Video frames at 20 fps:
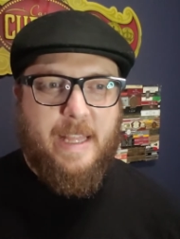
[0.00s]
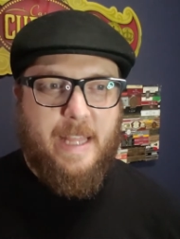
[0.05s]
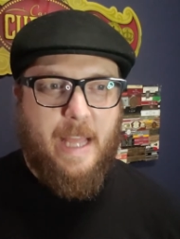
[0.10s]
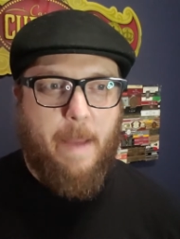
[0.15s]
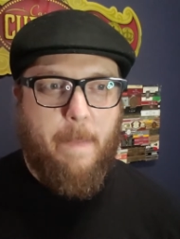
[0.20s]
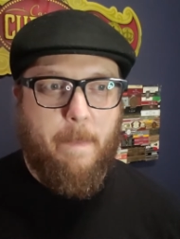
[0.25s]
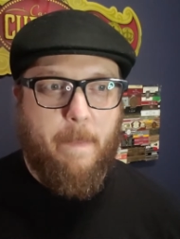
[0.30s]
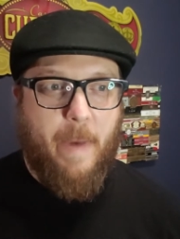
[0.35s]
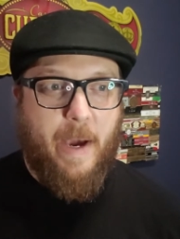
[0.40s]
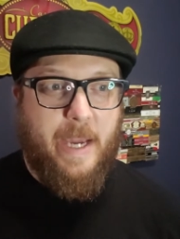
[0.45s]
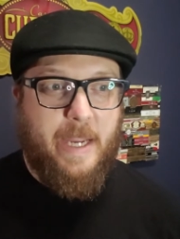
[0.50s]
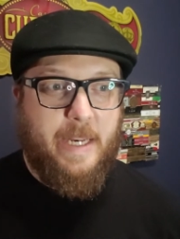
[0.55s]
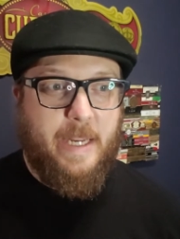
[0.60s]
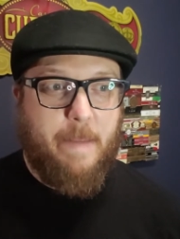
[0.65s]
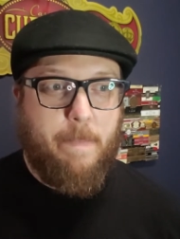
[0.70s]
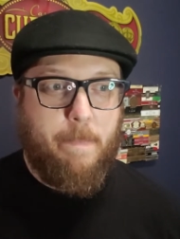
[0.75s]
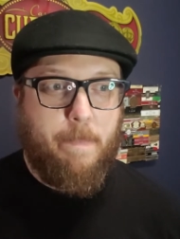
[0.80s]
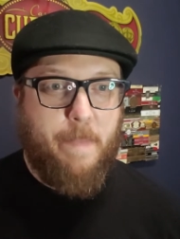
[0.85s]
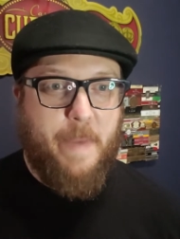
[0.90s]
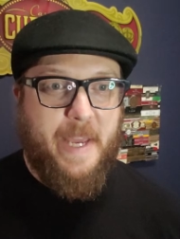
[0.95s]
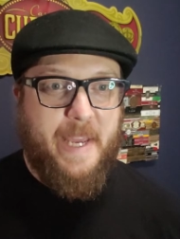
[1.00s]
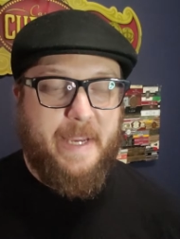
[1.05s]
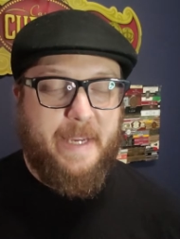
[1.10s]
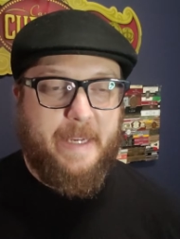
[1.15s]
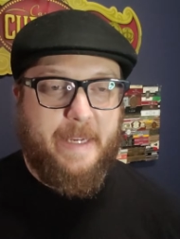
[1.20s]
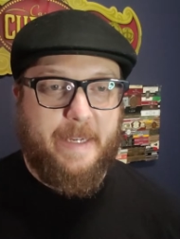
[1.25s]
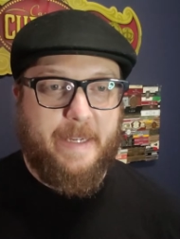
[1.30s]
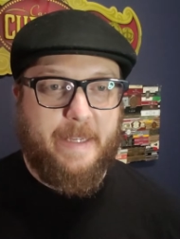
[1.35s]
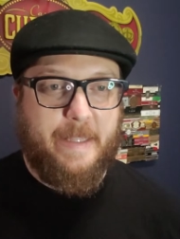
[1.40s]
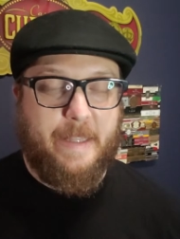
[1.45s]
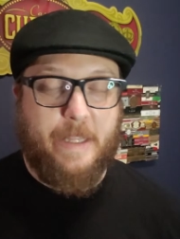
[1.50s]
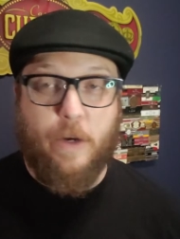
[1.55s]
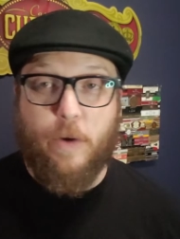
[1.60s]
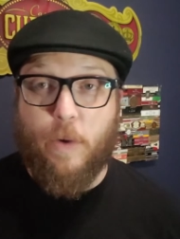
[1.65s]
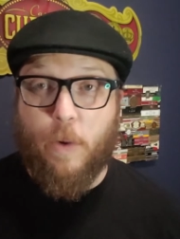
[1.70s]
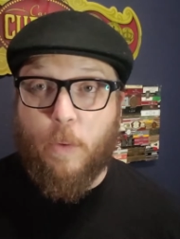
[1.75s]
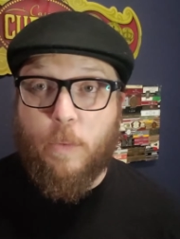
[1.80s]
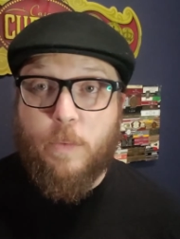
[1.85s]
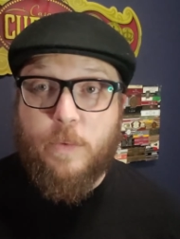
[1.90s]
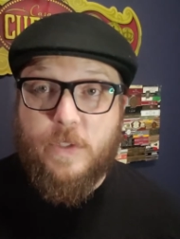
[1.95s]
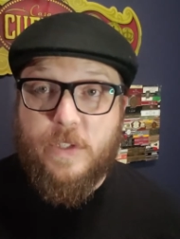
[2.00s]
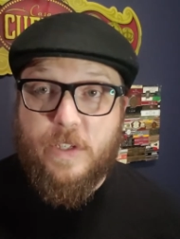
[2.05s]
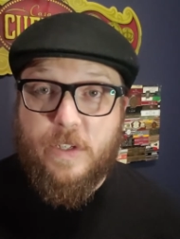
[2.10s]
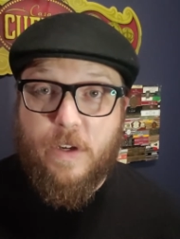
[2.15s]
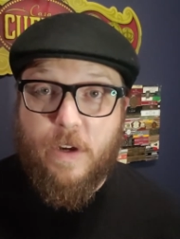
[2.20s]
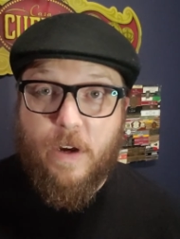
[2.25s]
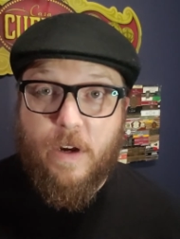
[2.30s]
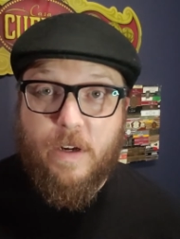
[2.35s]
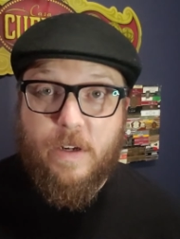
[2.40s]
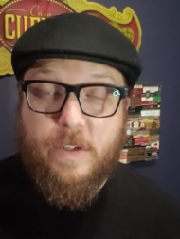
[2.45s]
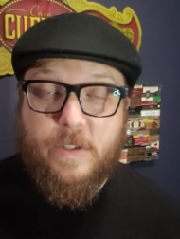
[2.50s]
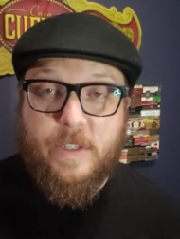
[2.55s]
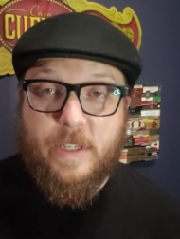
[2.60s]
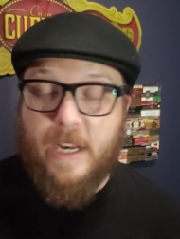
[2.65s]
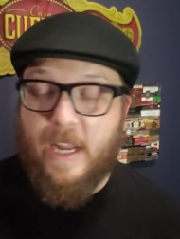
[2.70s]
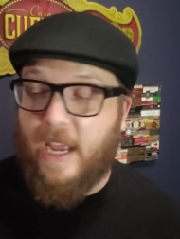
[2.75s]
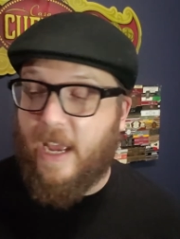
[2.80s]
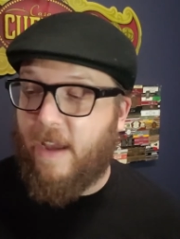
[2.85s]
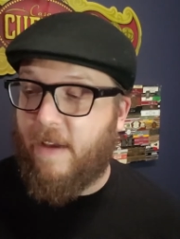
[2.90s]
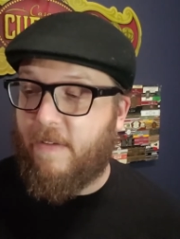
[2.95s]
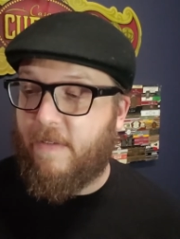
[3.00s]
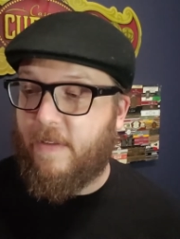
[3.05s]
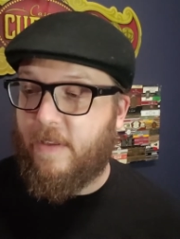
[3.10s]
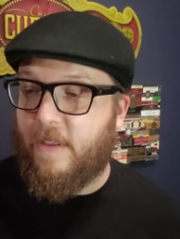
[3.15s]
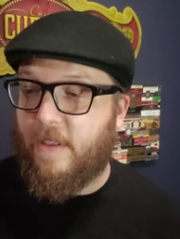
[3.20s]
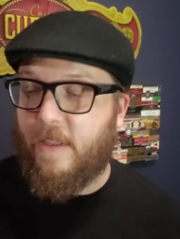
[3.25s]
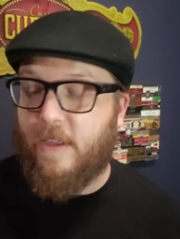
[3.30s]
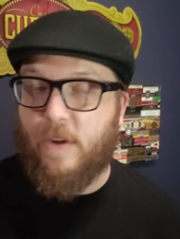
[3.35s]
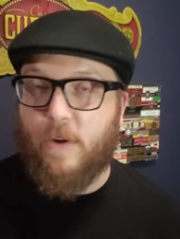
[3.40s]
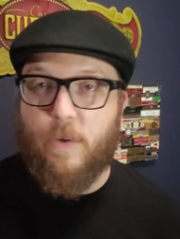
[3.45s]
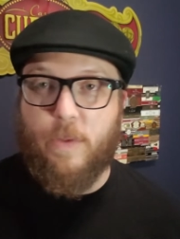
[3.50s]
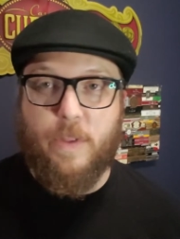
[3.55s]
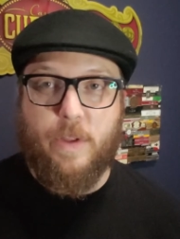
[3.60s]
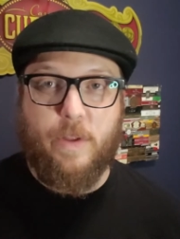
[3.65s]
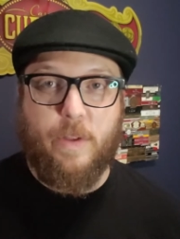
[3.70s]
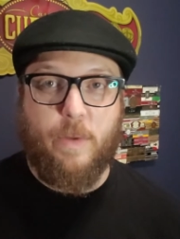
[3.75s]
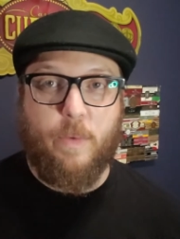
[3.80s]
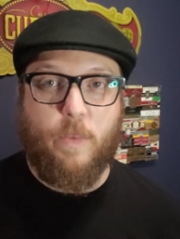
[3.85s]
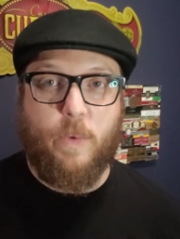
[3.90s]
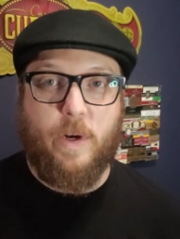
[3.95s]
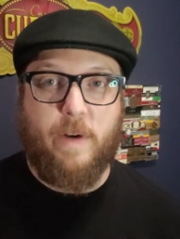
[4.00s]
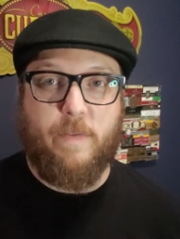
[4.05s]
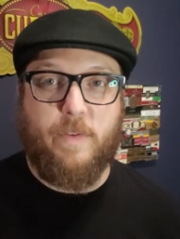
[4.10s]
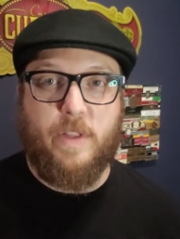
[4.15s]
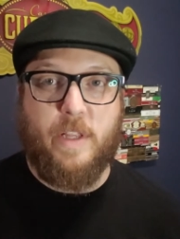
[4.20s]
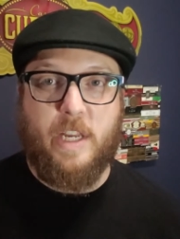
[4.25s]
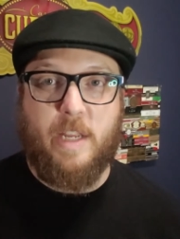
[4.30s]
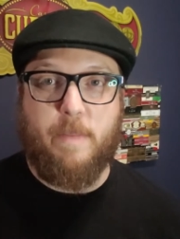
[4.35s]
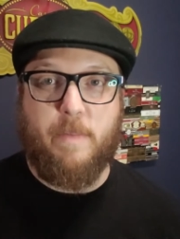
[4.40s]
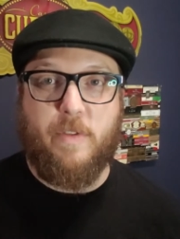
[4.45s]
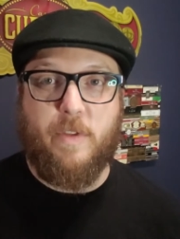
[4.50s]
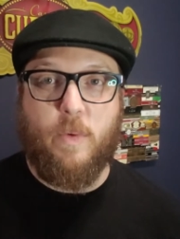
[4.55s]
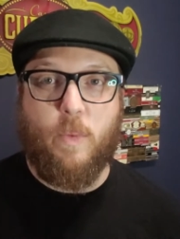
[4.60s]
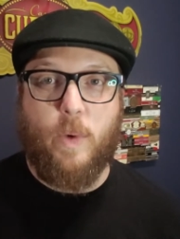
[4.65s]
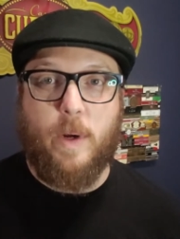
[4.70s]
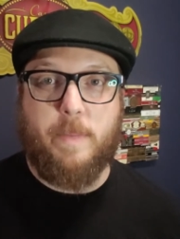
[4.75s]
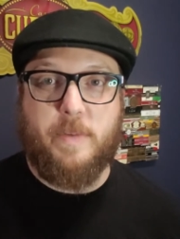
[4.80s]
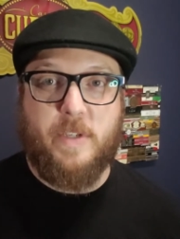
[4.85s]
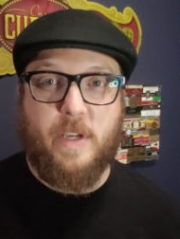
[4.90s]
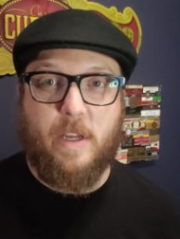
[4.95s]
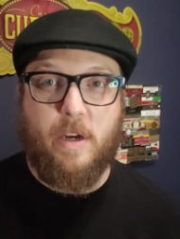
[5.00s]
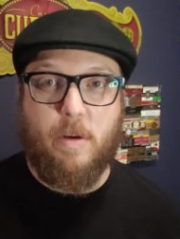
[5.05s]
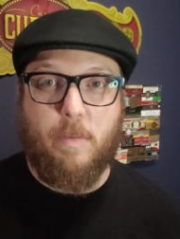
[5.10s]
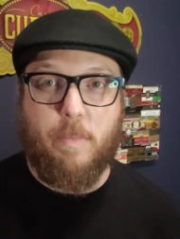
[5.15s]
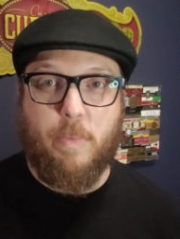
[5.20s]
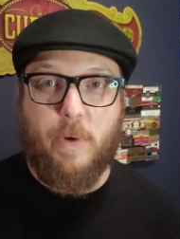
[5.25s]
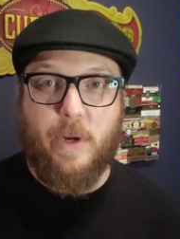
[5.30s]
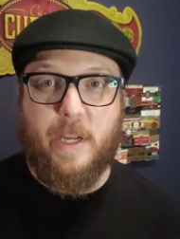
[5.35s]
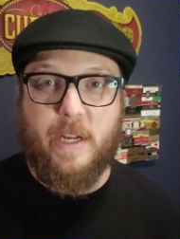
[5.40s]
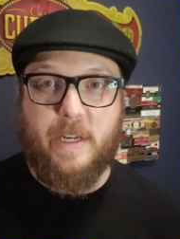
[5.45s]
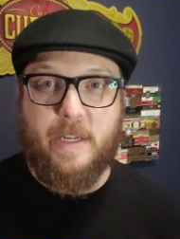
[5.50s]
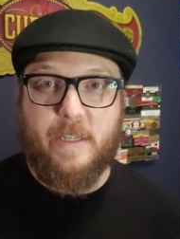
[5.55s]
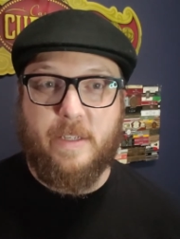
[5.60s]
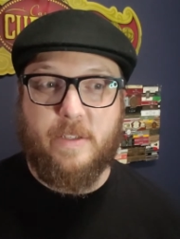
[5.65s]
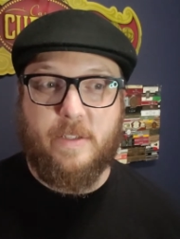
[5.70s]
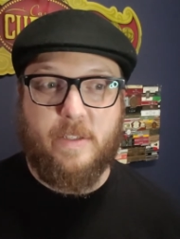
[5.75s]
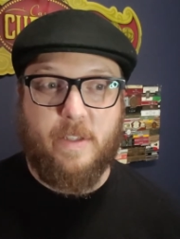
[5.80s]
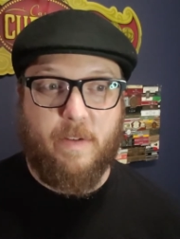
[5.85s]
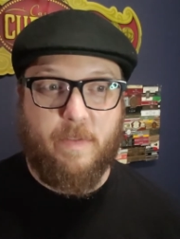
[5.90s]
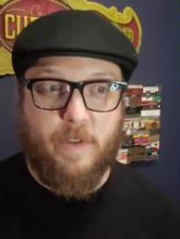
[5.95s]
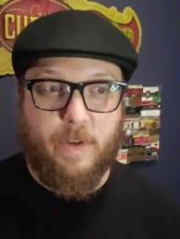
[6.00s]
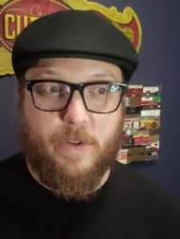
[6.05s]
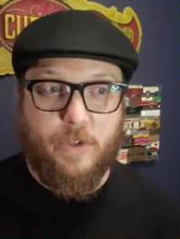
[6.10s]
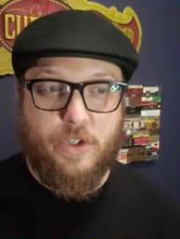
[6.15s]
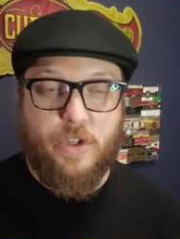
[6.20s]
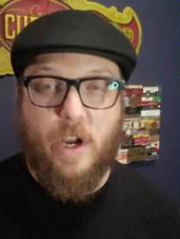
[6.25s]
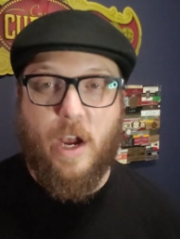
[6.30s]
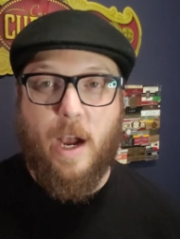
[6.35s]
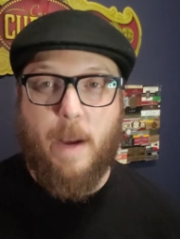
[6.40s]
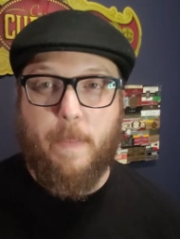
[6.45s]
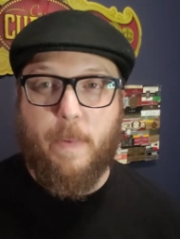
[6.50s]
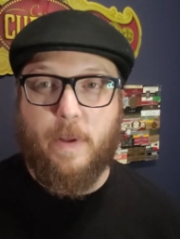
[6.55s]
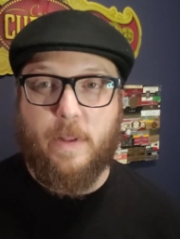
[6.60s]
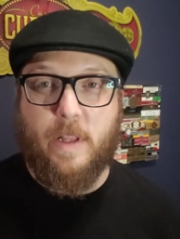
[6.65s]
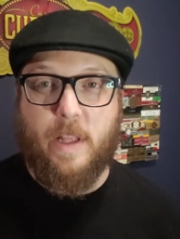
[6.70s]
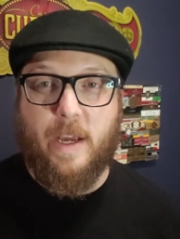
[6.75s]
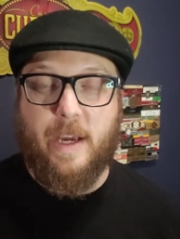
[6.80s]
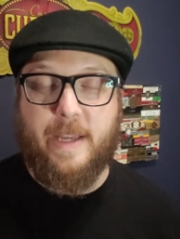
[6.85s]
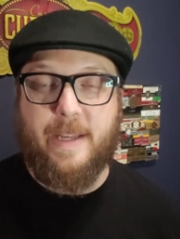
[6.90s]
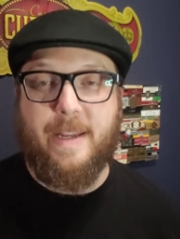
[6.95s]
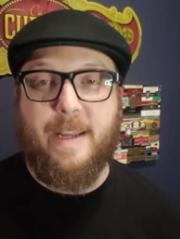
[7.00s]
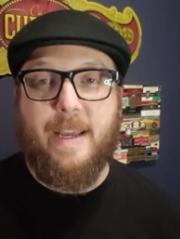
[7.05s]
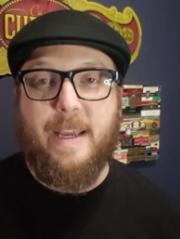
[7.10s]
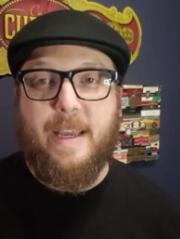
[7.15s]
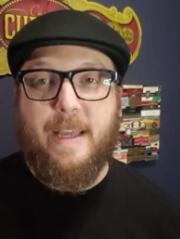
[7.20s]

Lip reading: that might make their own cigars and have, you know, the whatever the name of their website or brand is, their shop online,